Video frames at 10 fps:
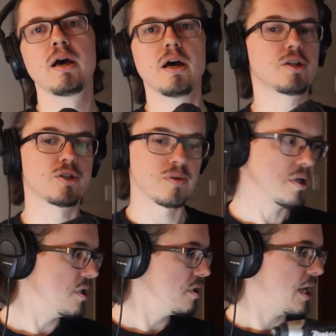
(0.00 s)
a
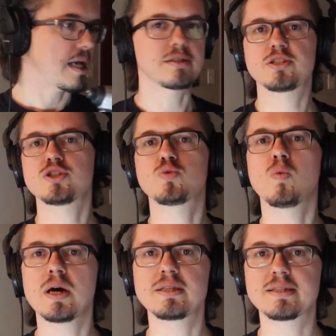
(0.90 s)
drill has just
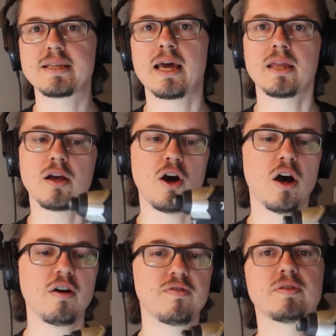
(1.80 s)
one setting,
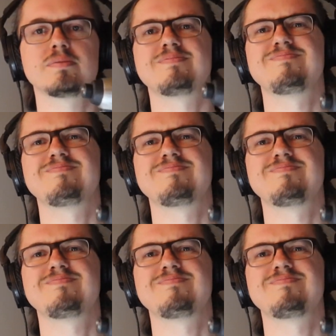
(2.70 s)
off